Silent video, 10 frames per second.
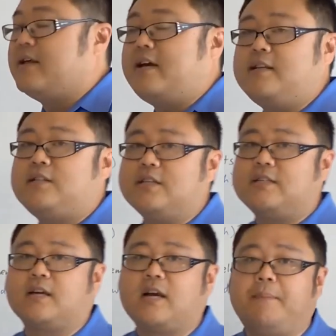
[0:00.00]
there's
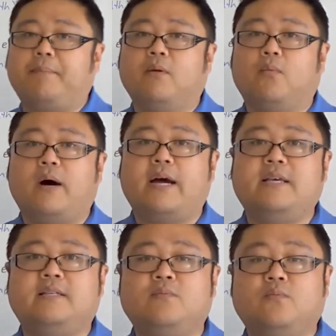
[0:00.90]
just a couple of
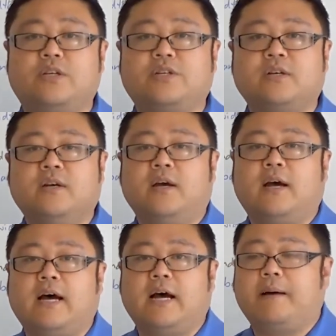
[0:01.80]
ways in which
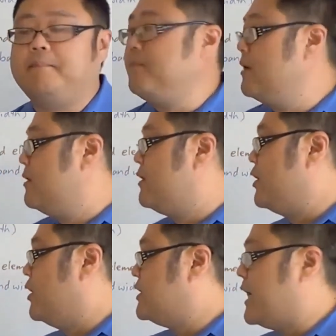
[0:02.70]
the
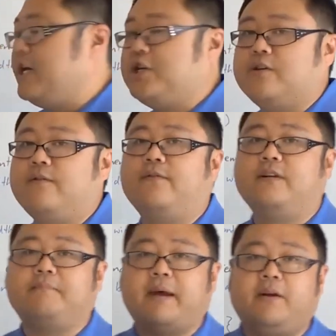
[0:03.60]
notation for
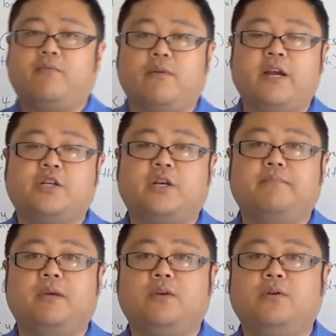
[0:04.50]
domain and range can
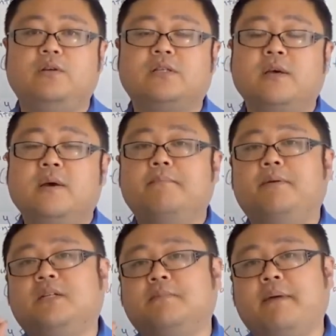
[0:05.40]
be used,
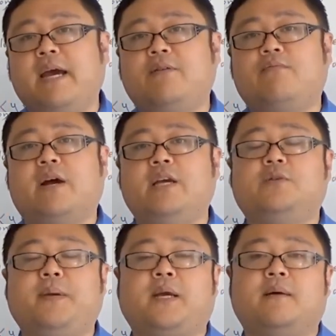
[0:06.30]
but domain and
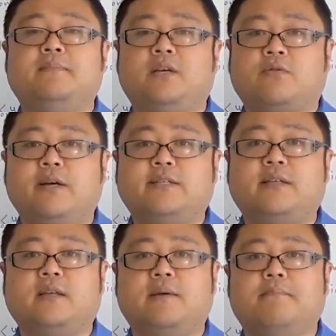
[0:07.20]
range becomes
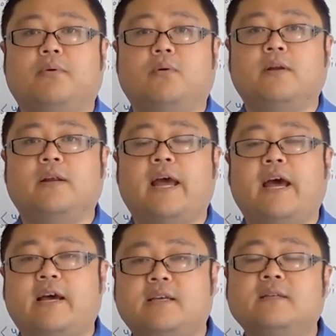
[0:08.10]
increasingly important
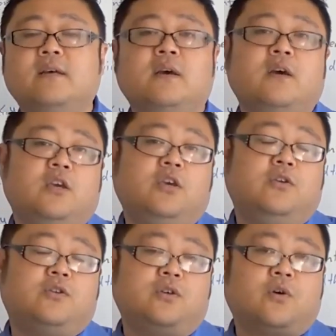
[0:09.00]
as you
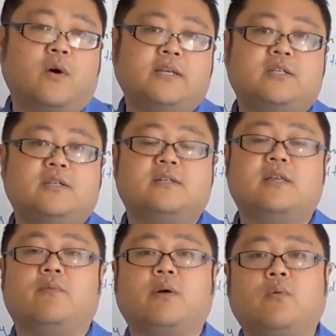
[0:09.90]
do questions
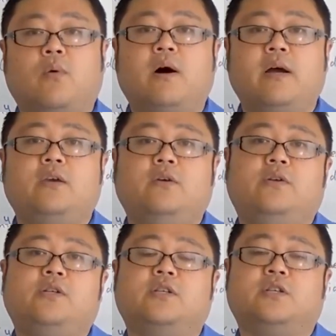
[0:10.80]
that require
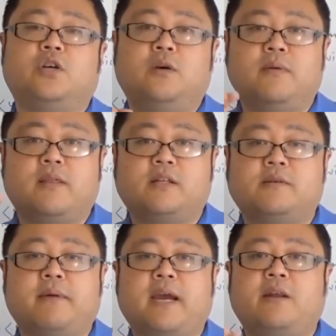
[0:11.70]
you to determine the
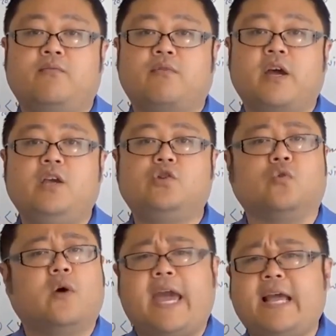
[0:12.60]
domain and range,
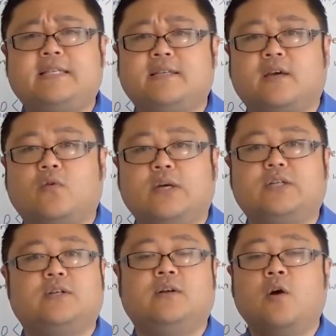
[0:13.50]
or answer the
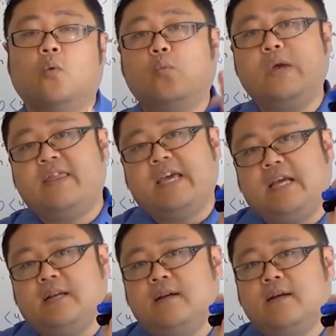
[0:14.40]
question
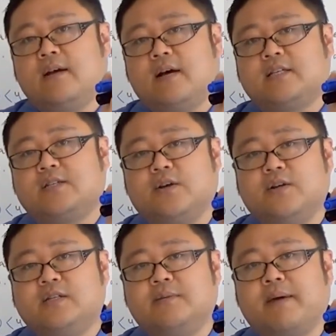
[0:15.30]
within a
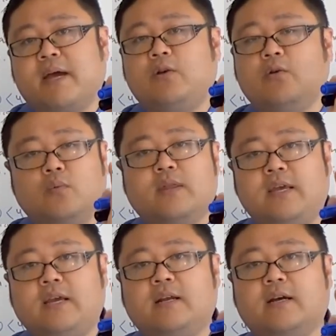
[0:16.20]
certain domain or
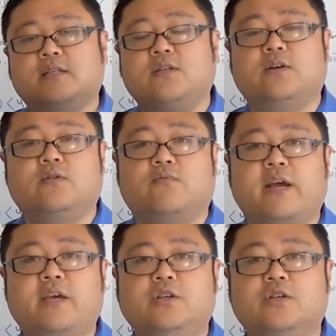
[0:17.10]
within a certain
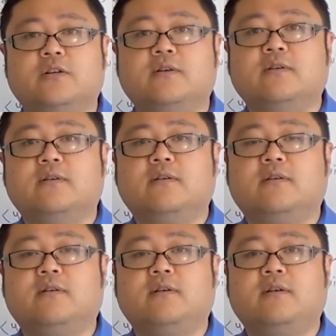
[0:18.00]
range.
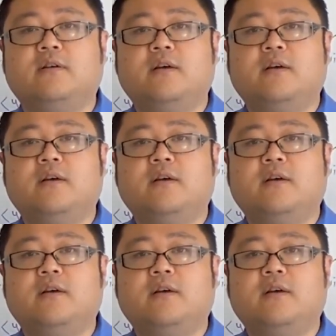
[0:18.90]
All right,